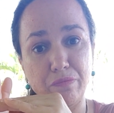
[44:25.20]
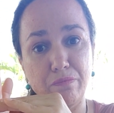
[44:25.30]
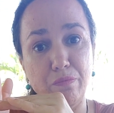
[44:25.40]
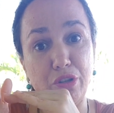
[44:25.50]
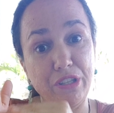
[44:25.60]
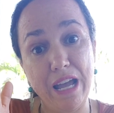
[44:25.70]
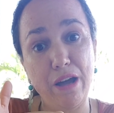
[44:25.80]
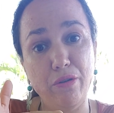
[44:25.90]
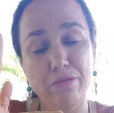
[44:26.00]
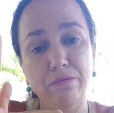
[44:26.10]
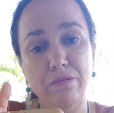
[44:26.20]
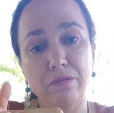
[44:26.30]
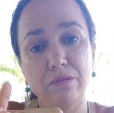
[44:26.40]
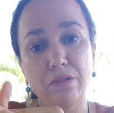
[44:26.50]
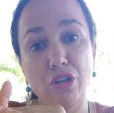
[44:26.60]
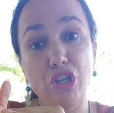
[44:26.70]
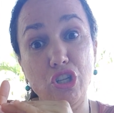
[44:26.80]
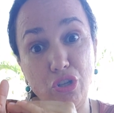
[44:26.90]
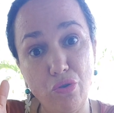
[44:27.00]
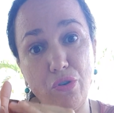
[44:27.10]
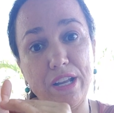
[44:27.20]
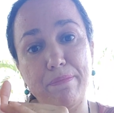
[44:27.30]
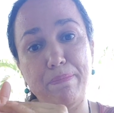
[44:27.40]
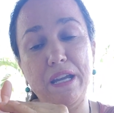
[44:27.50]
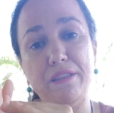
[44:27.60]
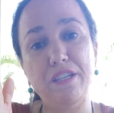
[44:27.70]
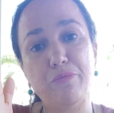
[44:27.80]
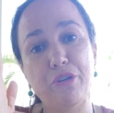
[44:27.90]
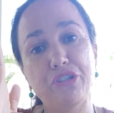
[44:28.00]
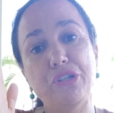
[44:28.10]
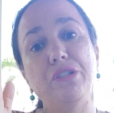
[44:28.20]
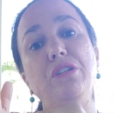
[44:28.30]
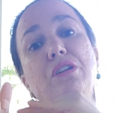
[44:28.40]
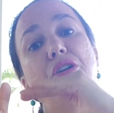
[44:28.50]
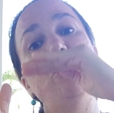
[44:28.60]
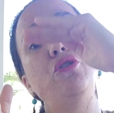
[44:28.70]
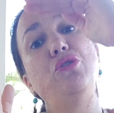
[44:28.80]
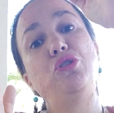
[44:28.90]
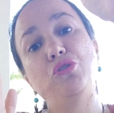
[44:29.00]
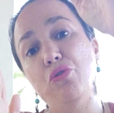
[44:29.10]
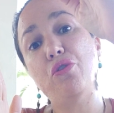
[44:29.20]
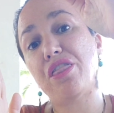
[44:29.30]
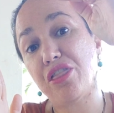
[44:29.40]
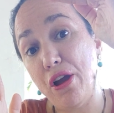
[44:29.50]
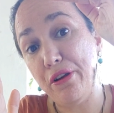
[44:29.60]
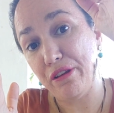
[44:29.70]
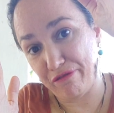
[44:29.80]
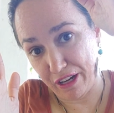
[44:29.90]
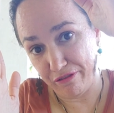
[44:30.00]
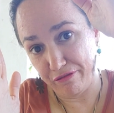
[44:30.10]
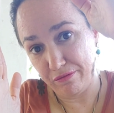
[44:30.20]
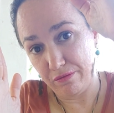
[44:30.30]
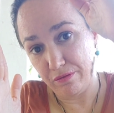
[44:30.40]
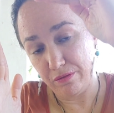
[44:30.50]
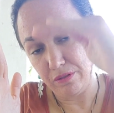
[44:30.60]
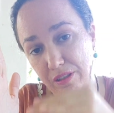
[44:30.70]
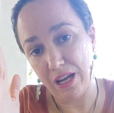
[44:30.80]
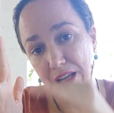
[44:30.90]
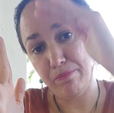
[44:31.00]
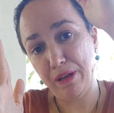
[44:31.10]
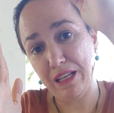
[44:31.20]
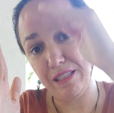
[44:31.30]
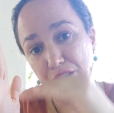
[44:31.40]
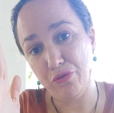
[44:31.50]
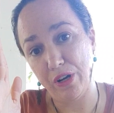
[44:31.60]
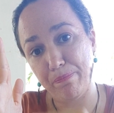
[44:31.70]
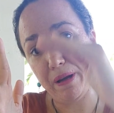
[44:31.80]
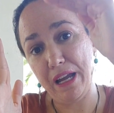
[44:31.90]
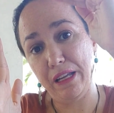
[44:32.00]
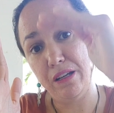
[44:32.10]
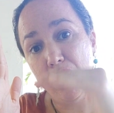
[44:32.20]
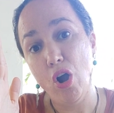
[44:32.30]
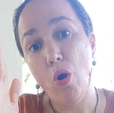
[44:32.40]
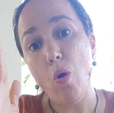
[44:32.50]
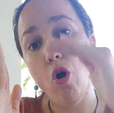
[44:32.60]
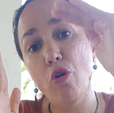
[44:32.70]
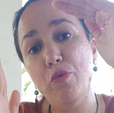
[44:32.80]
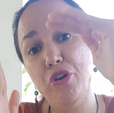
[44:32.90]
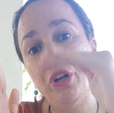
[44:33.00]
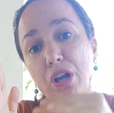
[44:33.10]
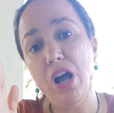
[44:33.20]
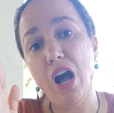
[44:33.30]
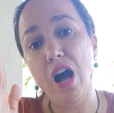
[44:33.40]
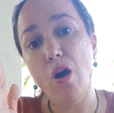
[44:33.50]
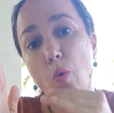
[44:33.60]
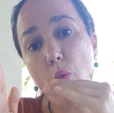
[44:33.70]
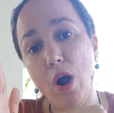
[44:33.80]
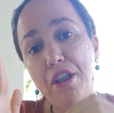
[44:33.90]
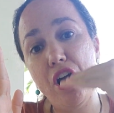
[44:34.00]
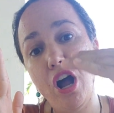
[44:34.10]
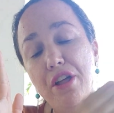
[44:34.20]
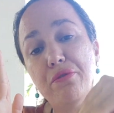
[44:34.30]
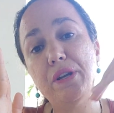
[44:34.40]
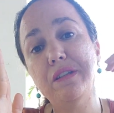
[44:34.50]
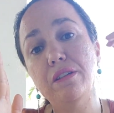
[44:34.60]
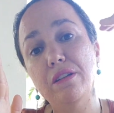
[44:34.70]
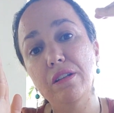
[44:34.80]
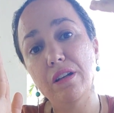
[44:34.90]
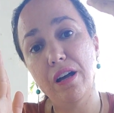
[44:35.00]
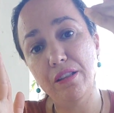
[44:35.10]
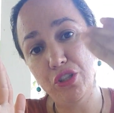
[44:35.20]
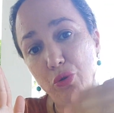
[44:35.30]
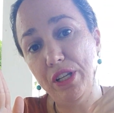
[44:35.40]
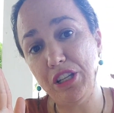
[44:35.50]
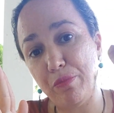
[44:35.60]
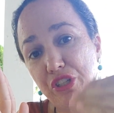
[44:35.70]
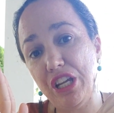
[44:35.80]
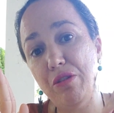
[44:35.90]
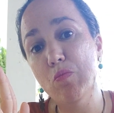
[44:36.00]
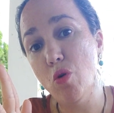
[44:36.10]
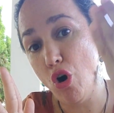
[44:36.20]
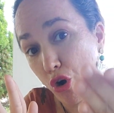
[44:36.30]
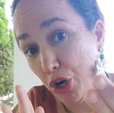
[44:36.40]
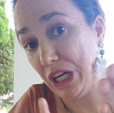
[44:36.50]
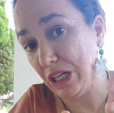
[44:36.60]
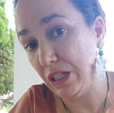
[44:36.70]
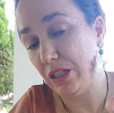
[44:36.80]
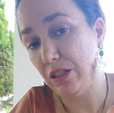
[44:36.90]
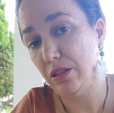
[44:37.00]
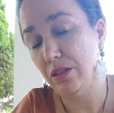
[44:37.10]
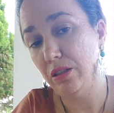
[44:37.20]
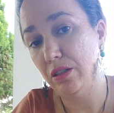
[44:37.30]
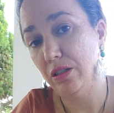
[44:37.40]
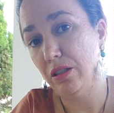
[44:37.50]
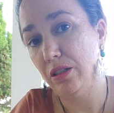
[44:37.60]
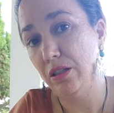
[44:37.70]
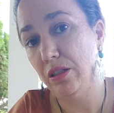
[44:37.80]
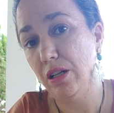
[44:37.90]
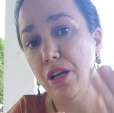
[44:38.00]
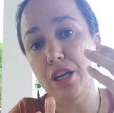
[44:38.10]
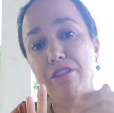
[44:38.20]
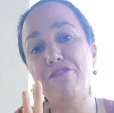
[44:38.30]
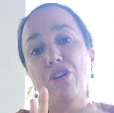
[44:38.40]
but now you gotta pay this person $2.35? That means that you are paying over 120% more if you